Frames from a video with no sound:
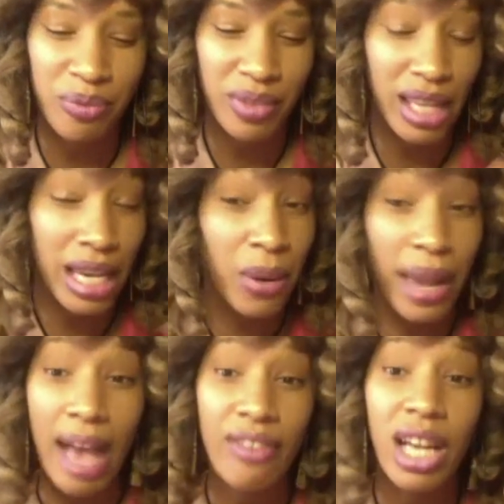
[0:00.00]
anyway, I
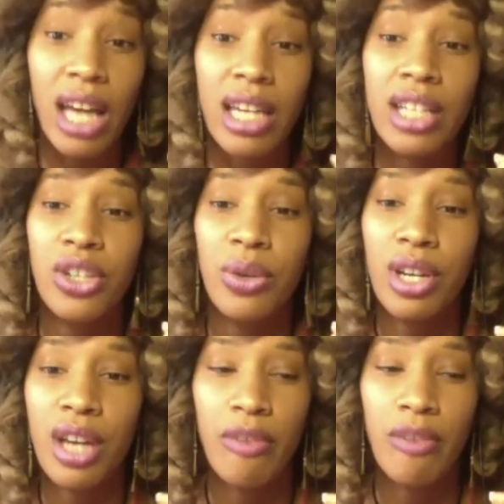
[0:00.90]
haven't got into it
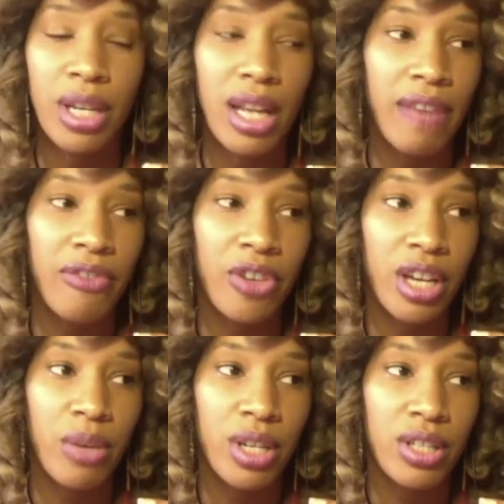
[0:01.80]
enough, but I
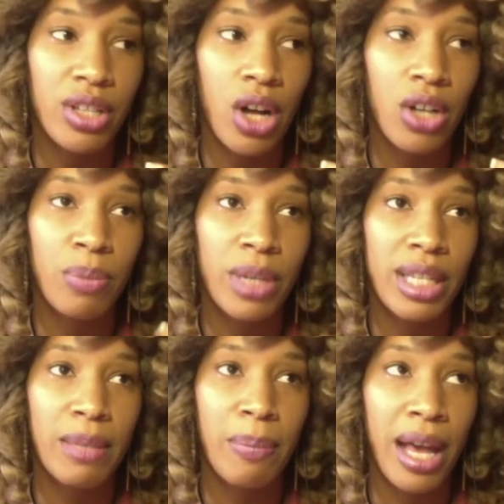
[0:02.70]
forget what it's called, but
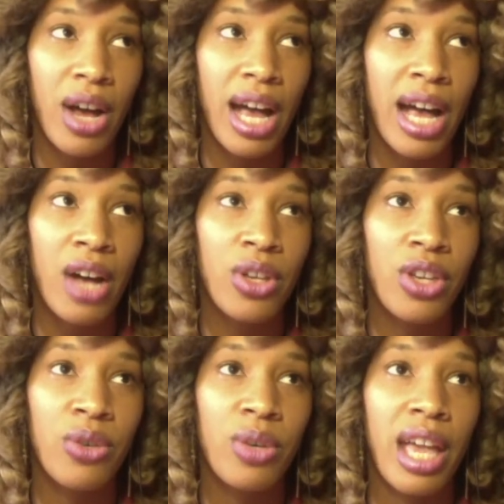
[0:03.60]
it's about how
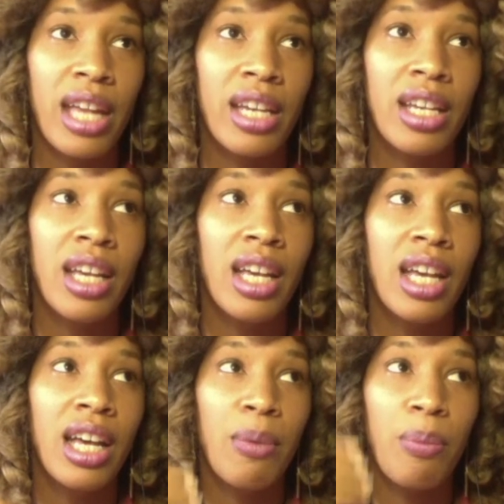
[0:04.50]
you can
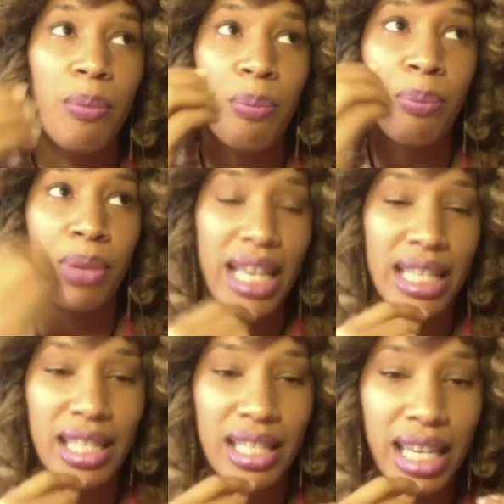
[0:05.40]
place
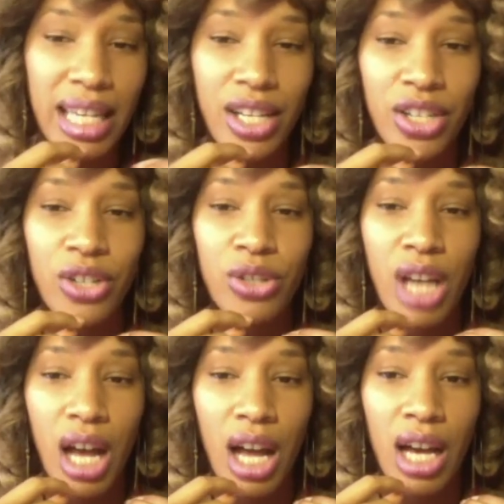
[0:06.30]
a seed under your
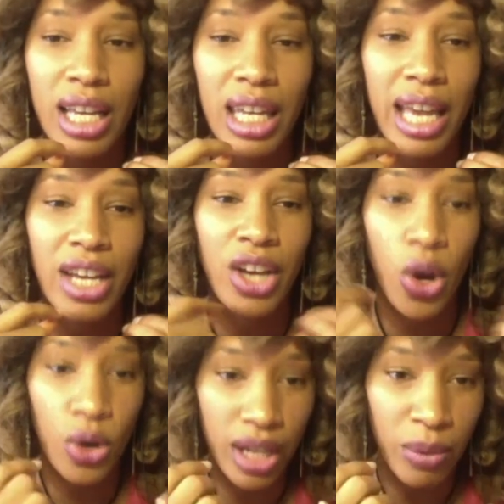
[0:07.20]
tongue and like
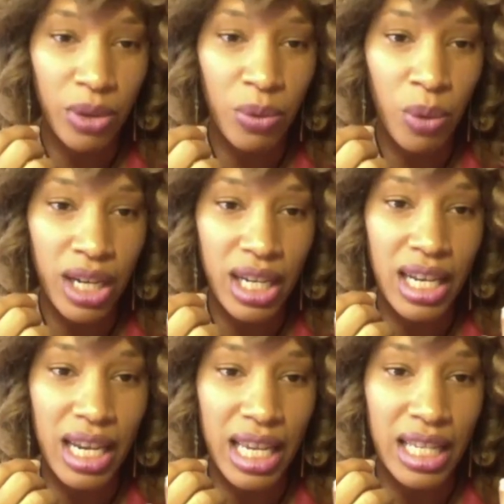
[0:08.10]
coat it with what it
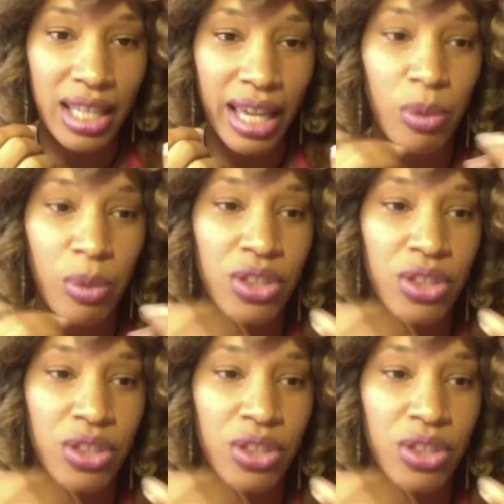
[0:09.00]
needs, like with